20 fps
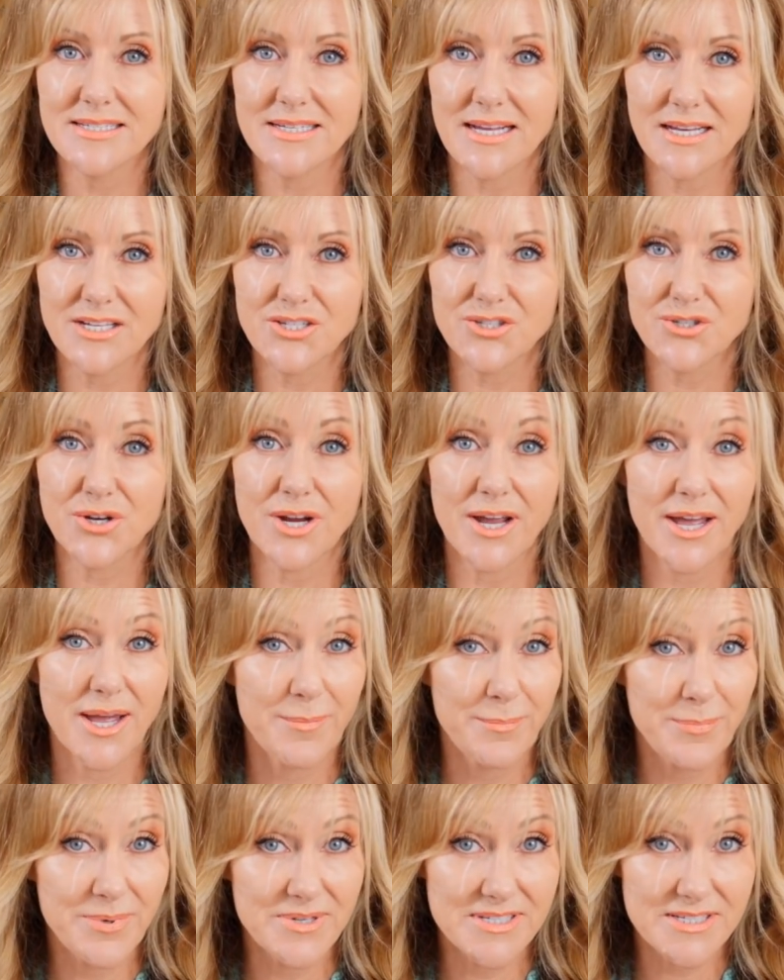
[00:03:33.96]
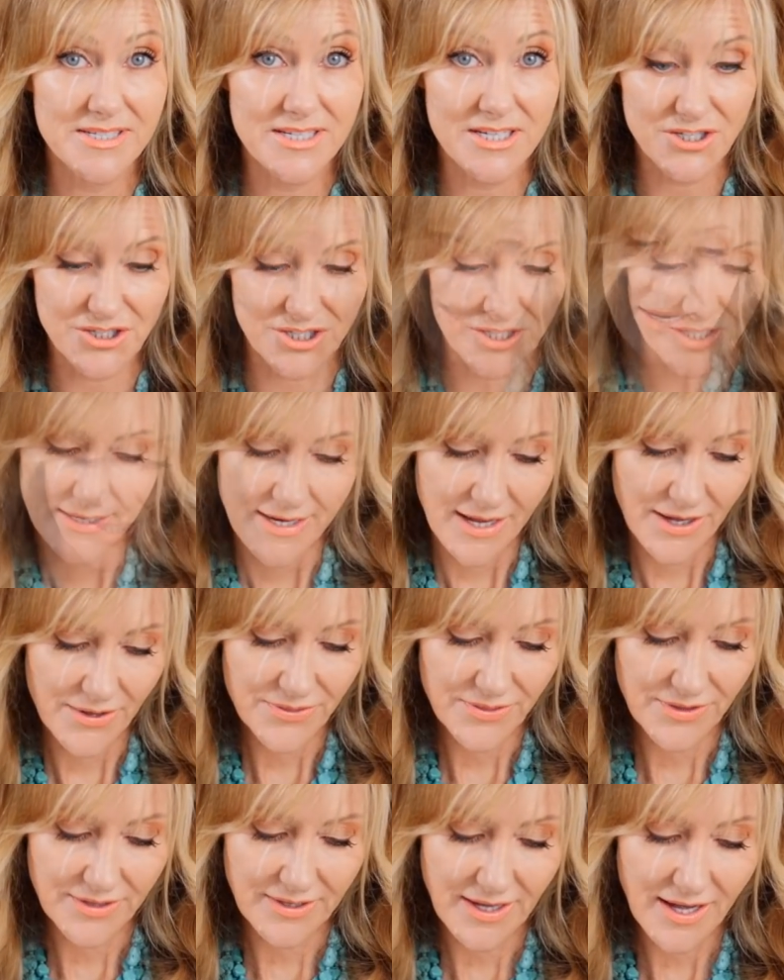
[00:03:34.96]
texture, and position. Now
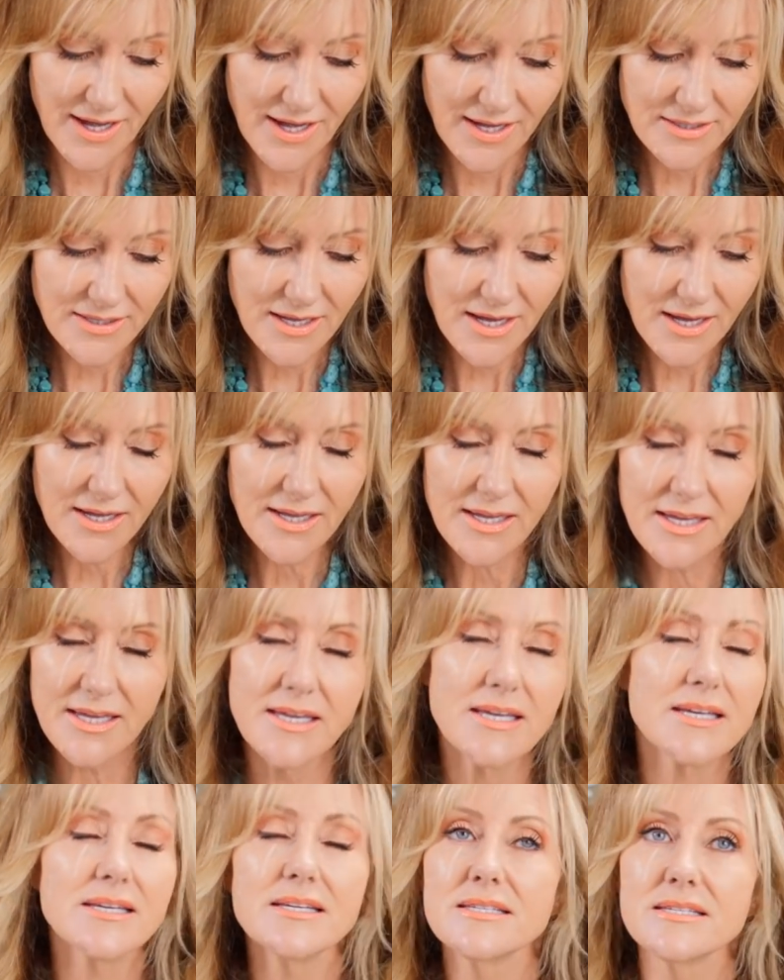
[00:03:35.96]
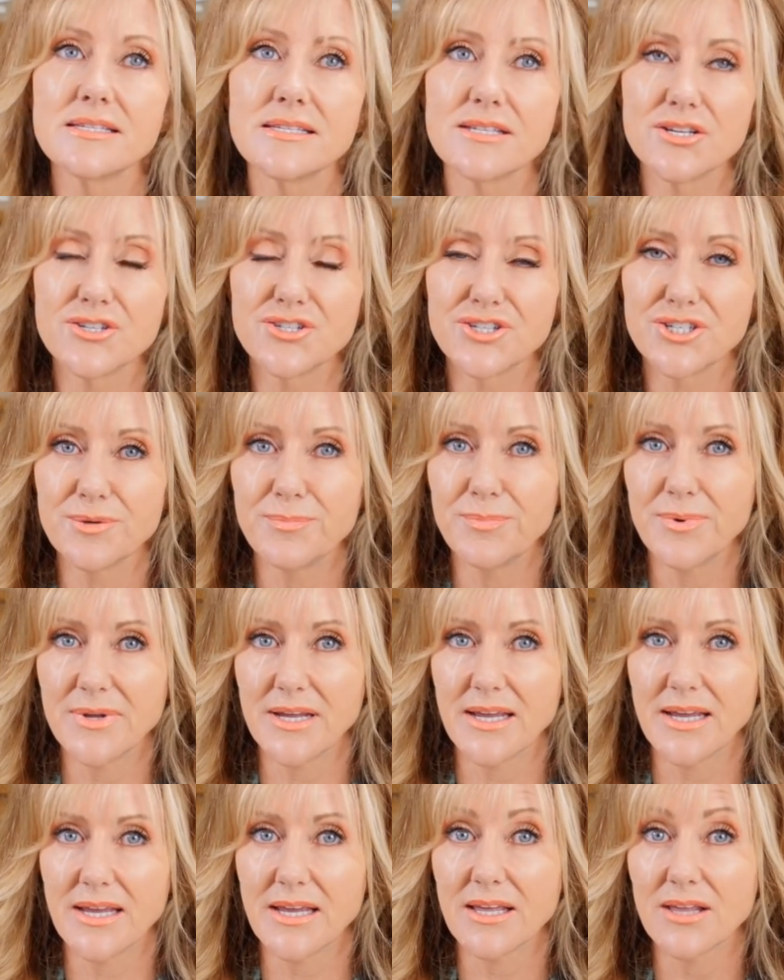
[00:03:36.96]
the color is to
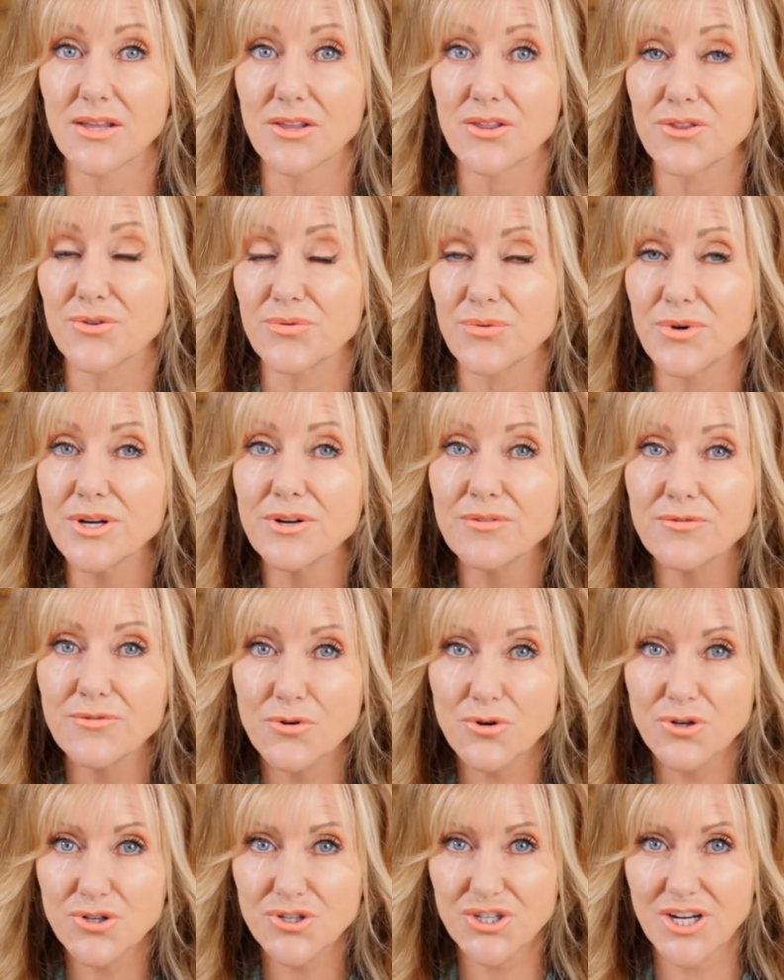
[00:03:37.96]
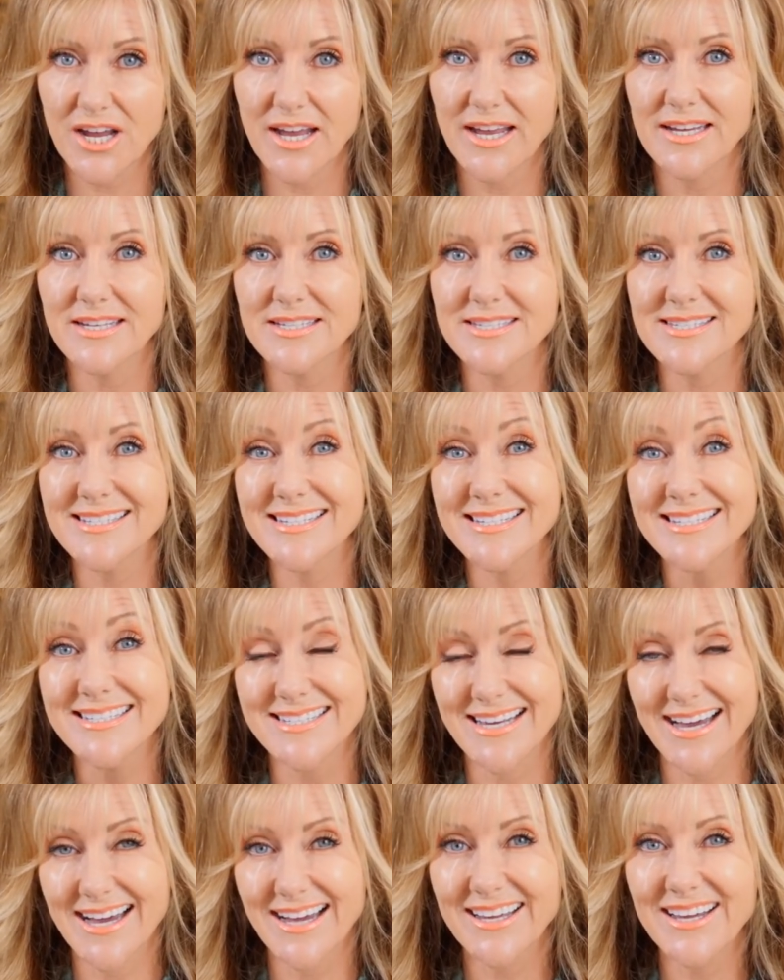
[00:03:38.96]
be 3 to 4 shades
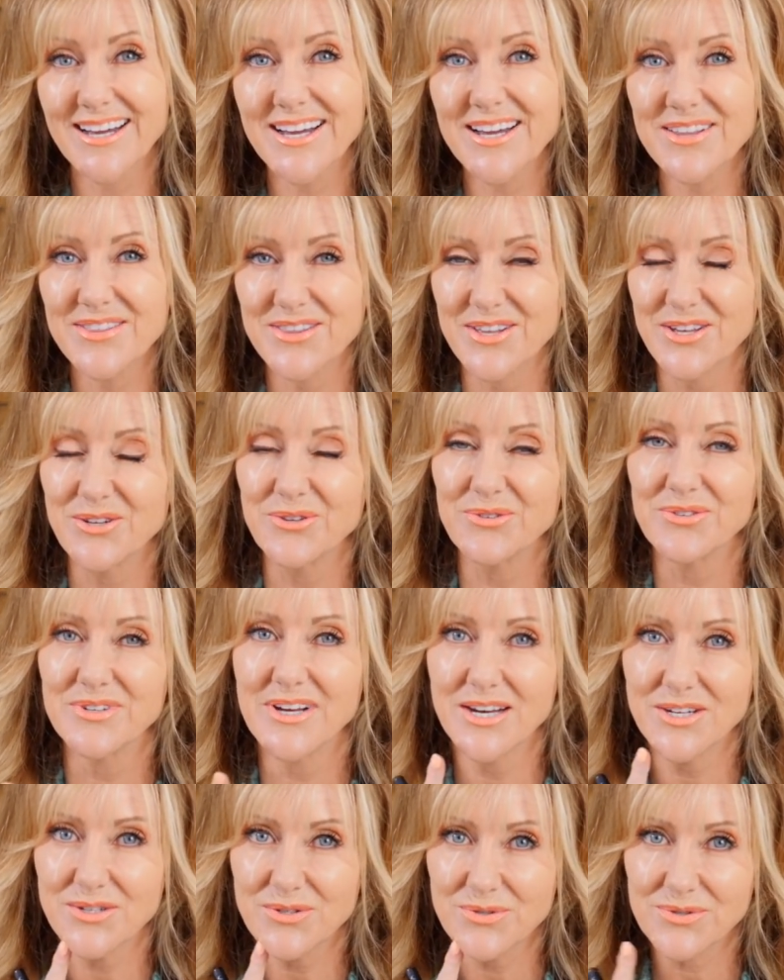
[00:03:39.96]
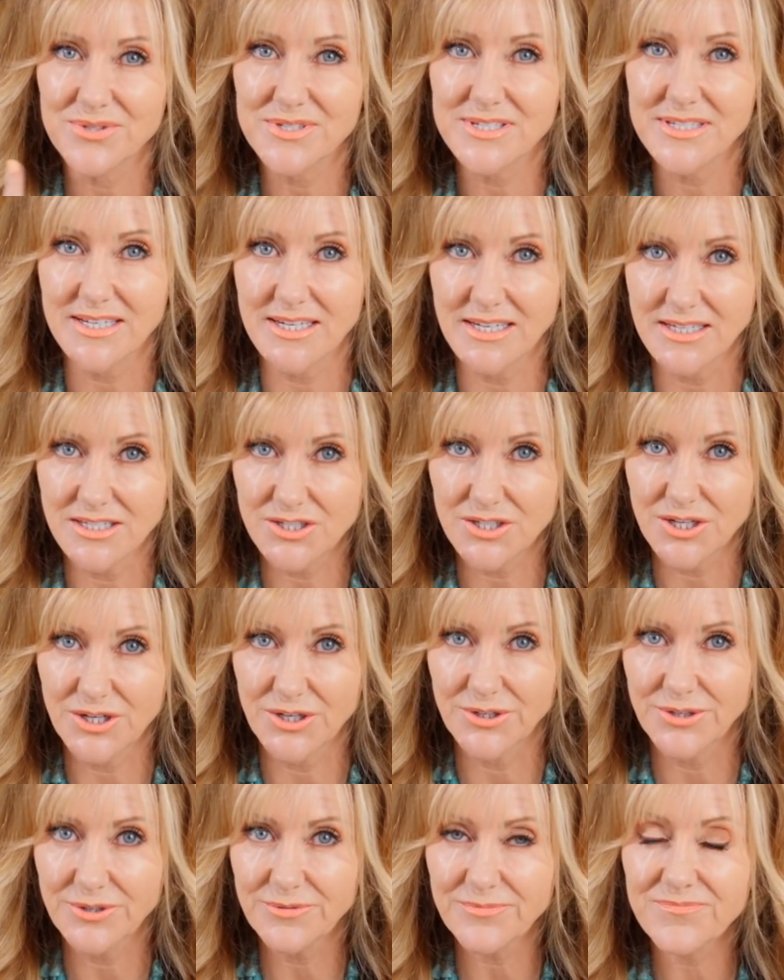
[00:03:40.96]
darker than your natural skin
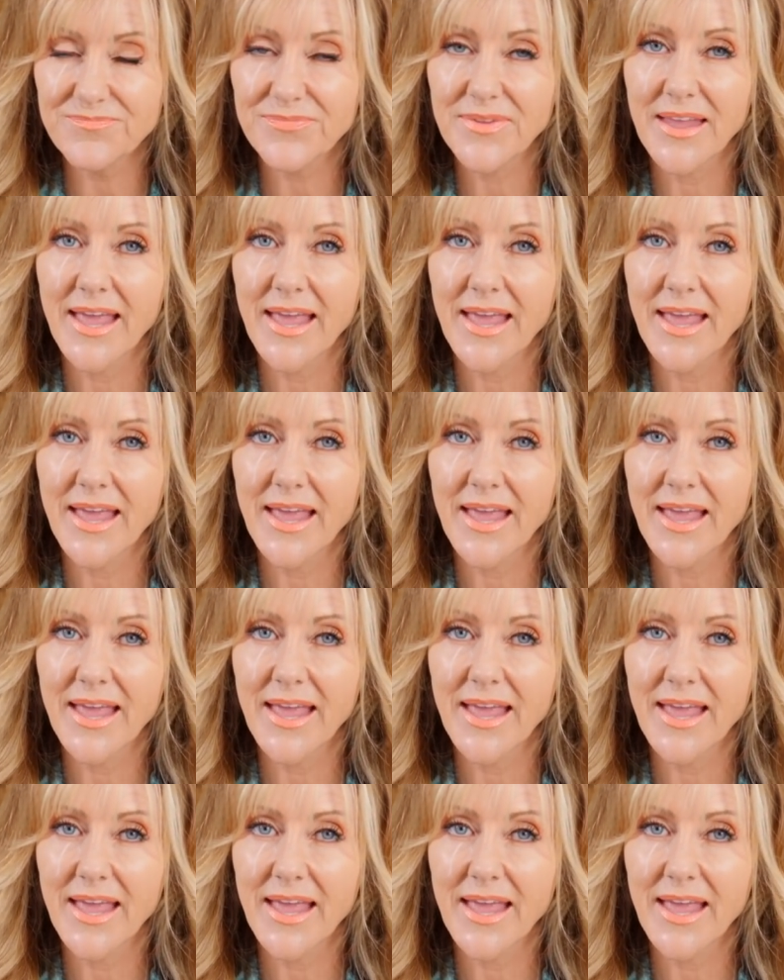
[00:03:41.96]
tone,